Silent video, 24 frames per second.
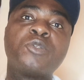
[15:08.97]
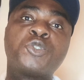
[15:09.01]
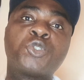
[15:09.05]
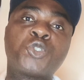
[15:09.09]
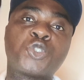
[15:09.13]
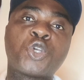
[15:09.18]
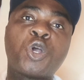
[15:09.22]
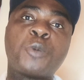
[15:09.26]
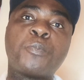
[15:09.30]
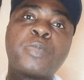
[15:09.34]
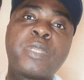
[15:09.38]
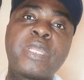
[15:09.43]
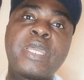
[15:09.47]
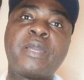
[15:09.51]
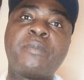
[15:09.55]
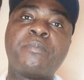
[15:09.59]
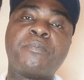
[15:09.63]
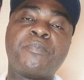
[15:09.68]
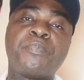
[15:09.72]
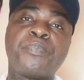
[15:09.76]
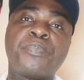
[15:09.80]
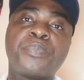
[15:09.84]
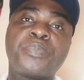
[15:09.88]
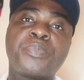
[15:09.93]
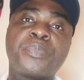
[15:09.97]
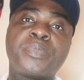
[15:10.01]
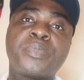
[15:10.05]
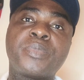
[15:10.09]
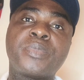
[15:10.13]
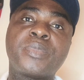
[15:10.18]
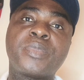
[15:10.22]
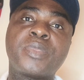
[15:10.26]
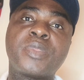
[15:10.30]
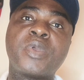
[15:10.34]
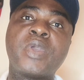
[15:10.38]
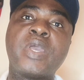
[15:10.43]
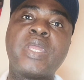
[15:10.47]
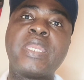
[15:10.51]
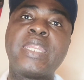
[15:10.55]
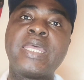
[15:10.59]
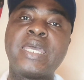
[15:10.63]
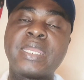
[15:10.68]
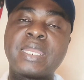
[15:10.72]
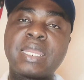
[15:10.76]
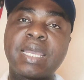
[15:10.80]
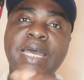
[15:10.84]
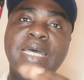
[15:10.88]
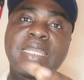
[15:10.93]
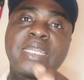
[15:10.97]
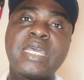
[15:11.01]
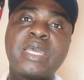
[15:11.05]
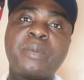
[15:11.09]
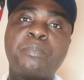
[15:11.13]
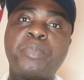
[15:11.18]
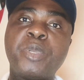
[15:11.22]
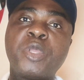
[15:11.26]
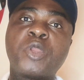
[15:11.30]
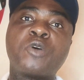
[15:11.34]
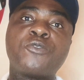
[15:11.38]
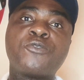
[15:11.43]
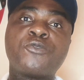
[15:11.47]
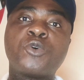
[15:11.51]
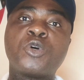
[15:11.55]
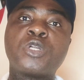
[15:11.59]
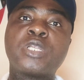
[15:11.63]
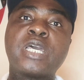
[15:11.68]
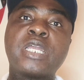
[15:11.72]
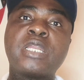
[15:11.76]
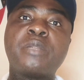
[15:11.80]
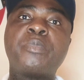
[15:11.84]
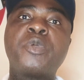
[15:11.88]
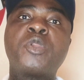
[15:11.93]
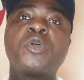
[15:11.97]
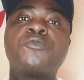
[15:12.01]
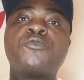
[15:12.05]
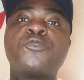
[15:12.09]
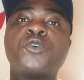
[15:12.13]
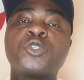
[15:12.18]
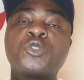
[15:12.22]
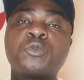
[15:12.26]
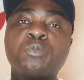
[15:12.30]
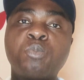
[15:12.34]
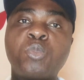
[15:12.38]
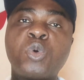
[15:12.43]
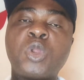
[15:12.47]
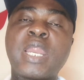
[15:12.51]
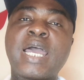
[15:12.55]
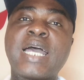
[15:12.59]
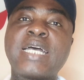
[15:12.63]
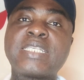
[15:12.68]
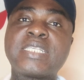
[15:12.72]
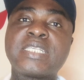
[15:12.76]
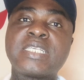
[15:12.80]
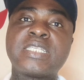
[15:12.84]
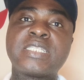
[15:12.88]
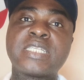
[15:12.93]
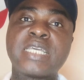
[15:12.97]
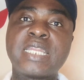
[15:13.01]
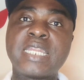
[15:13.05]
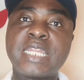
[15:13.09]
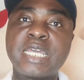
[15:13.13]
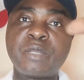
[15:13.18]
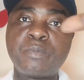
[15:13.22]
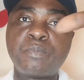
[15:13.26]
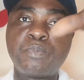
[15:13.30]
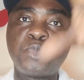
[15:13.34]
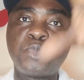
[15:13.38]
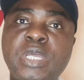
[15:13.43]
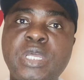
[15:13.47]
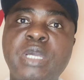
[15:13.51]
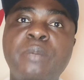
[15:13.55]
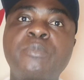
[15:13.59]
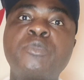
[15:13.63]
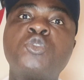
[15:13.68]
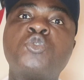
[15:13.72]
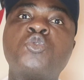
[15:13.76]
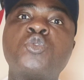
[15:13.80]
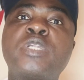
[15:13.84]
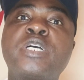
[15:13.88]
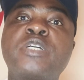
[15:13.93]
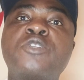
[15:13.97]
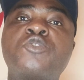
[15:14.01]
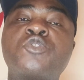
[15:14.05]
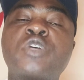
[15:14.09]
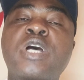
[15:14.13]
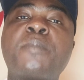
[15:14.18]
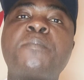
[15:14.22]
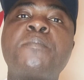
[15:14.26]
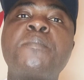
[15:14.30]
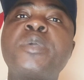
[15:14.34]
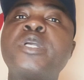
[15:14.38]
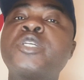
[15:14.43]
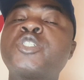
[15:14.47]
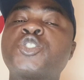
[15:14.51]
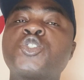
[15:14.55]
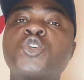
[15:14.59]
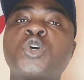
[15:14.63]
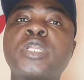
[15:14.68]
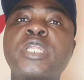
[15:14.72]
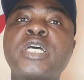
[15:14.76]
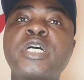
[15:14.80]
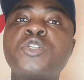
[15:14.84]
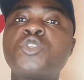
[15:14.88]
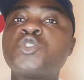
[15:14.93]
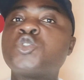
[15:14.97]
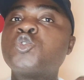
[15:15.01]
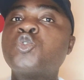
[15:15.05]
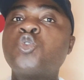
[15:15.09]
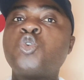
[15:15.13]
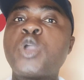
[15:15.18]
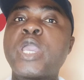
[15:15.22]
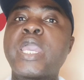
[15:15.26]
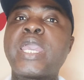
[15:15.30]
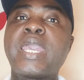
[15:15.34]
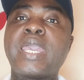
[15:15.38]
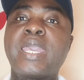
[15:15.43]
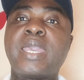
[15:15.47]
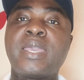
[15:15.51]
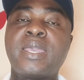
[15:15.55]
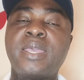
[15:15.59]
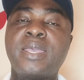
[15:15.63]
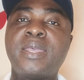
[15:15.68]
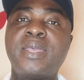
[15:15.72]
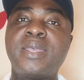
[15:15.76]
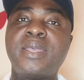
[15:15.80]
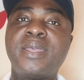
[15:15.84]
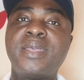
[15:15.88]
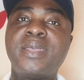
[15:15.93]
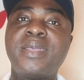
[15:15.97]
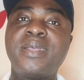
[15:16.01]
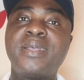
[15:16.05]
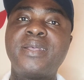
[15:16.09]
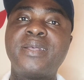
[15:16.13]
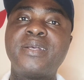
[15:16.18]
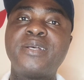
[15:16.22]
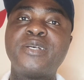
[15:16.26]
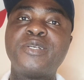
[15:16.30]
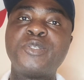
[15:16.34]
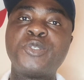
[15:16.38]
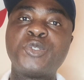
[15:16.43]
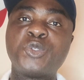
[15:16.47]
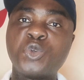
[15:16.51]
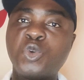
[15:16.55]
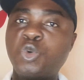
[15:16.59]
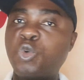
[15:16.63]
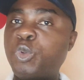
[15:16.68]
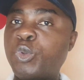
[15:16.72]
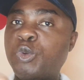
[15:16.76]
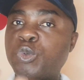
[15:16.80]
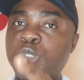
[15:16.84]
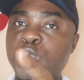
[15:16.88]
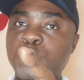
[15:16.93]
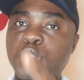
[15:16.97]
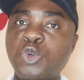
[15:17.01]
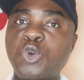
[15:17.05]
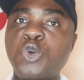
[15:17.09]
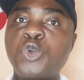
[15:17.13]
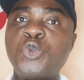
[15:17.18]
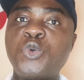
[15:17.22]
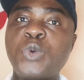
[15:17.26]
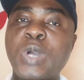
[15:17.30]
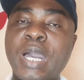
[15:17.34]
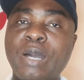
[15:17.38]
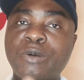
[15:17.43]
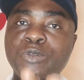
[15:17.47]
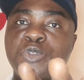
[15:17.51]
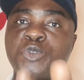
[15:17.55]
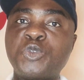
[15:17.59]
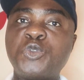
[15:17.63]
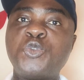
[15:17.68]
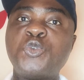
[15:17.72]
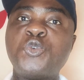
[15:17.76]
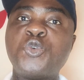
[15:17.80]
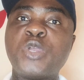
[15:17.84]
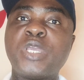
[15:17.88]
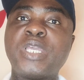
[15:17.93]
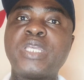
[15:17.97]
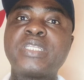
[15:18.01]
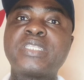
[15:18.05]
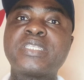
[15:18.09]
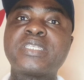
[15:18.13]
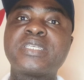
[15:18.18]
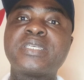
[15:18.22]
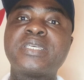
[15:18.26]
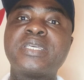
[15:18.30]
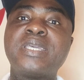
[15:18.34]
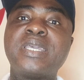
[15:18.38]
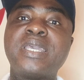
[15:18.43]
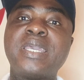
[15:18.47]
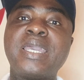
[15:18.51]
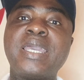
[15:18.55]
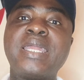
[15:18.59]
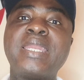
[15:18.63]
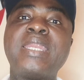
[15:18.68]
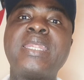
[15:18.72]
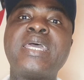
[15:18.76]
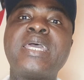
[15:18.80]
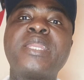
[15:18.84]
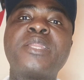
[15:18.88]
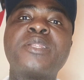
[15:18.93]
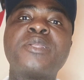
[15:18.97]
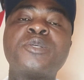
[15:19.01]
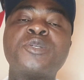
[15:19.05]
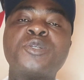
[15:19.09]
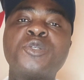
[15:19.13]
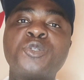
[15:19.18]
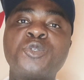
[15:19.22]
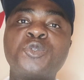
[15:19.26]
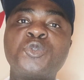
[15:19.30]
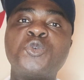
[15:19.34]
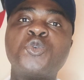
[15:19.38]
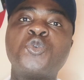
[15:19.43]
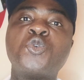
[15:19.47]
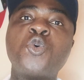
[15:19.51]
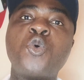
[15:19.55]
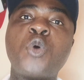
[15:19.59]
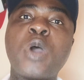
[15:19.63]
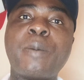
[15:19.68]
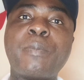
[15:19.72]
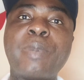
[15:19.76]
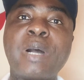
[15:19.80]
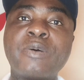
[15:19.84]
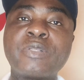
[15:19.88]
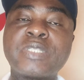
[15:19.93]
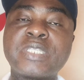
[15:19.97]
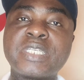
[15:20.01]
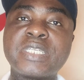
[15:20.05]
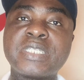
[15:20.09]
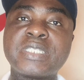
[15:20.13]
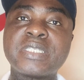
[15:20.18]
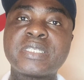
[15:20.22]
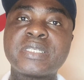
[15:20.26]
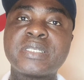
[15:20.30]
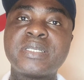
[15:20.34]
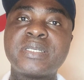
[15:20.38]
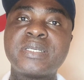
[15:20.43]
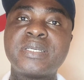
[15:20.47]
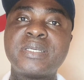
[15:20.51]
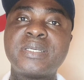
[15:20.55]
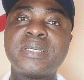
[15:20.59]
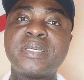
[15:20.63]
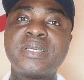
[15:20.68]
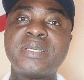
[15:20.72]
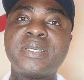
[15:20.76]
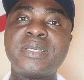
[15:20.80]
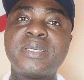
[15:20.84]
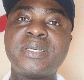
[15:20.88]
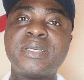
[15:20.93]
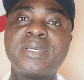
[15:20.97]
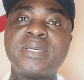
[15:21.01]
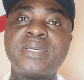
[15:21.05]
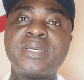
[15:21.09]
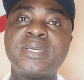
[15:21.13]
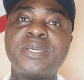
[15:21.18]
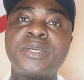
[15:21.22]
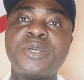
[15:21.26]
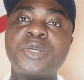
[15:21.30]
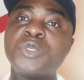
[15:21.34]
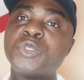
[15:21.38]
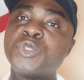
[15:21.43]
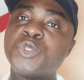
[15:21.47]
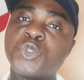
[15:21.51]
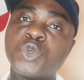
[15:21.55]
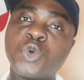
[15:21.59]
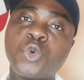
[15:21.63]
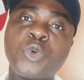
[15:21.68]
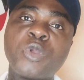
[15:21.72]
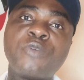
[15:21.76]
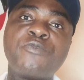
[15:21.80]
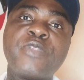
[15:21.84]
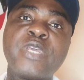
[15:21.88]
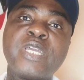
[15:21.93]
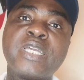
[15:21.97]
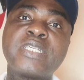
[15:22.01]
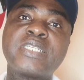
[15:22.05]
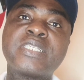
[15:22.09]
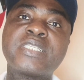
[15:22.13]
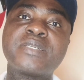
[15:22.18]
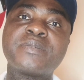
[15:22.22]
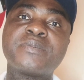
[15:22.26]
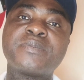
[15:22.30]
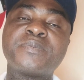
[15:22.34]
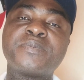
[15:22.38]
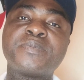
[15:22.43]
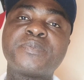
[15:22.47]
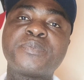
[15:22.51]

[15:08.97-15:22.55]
chop them, and then add a little bit of what, molasses, and then them into the drum. Make sure there's no air. So we will show you how to do it, and then you go about it. So with this,